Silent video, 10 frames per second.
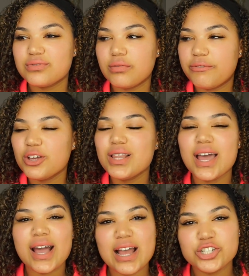feel
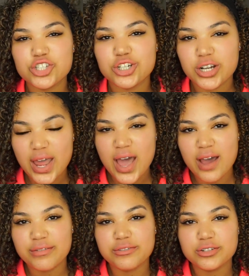like I shouldn't
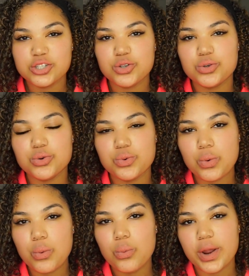have
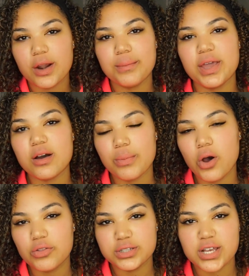to wear makeup
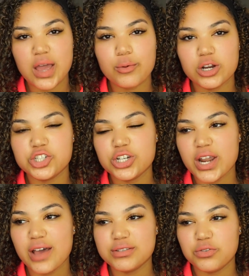all the time, or I
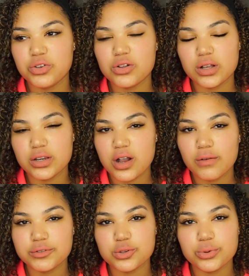shouldn't have to feel
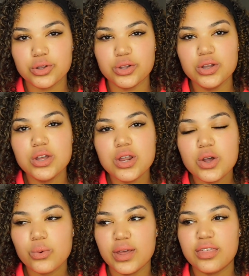uncomfortable
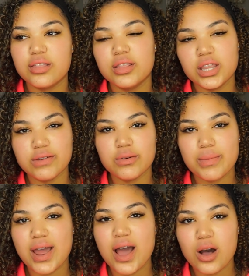with leaving
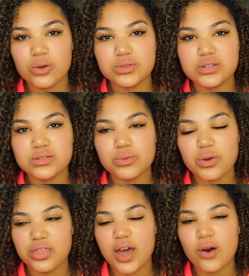my house
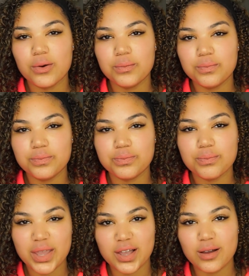without
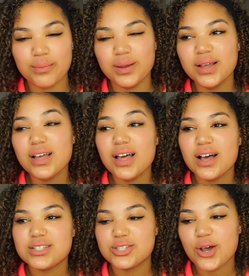makeup.
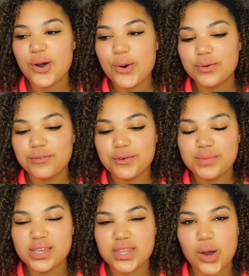So for
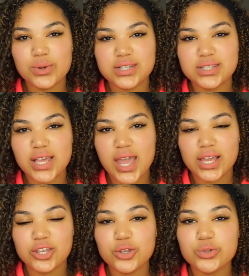me that was
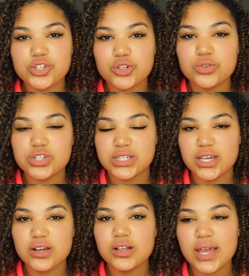a huge
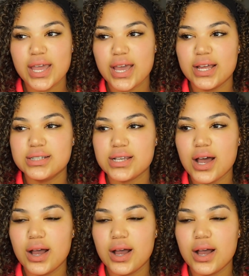deal, and